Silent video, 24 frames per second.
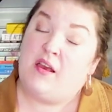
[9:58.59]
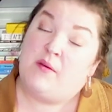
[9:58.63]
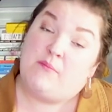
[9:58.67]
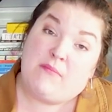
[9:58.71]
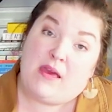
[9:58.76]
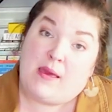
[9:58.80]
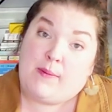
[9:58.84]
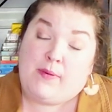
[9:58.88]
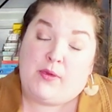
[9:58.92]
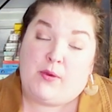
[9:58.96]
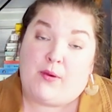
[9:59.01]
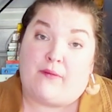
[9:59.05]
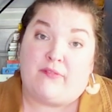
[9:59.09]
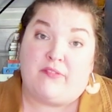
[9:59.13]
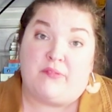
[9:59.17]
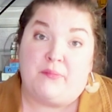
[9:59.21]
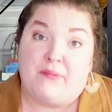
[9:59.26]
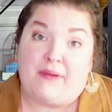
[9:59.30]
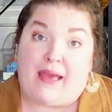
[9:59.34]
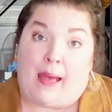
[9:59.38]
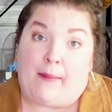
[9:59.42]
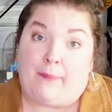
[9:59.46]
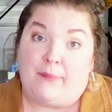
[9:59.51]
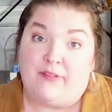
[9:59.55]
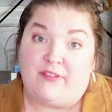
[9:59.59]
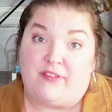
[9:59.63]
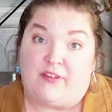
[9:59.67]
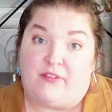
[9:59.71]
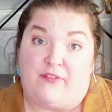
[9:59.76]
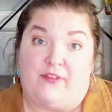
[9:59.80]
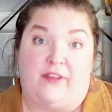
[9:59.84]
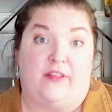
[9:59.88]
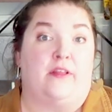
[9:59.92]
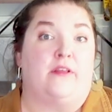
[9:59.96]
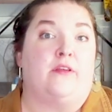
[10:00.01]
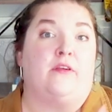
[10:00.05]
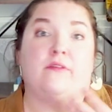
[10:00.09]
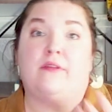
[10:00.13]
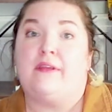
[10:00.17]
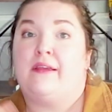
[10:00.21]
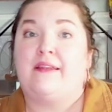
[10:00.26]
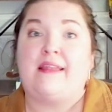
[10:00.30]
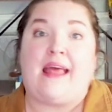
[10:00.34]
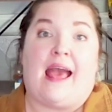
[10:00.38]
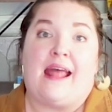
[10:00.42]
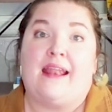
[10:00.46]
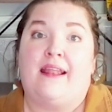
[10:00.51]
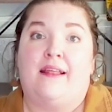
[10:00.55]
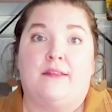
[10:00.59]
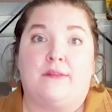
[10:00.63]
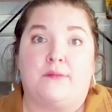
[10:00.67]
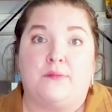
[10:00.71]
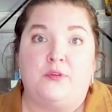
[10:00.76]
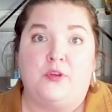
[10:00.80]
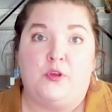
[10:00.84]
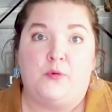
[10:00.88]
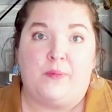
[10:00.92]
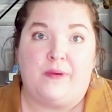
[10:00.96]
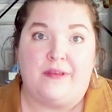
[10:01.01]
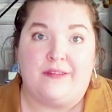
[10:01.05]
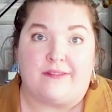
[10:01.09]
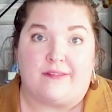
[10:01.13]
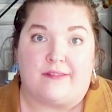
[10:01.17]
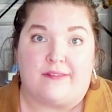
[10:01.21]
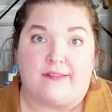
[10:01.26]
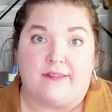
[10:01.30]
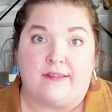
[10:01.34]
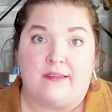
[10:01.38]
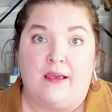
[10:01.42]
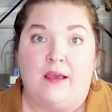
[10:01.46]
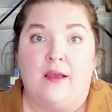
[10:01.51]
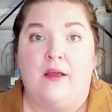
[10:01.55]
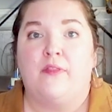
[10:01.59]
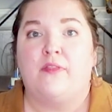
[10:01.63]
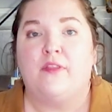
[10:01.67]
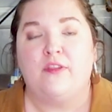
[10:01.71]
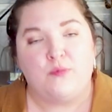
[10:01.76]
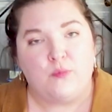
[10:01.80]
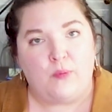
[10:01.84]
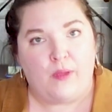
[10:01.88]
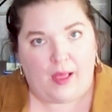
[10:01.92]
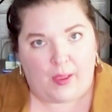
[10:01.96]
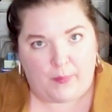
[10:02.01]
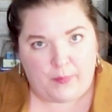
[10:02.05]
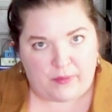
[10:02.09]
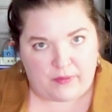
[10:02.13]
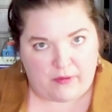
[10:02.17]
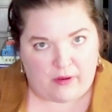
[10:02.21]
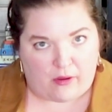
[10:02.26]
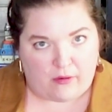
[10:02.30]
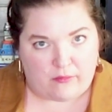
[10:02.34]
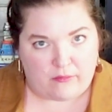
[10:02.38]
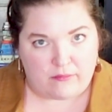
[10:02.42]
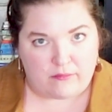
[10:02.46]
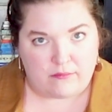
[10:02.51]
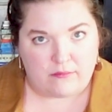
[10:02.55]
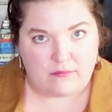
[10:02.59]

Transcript: Maybe you have some gaps to fill and you need to add in some new pieces. This will help you know.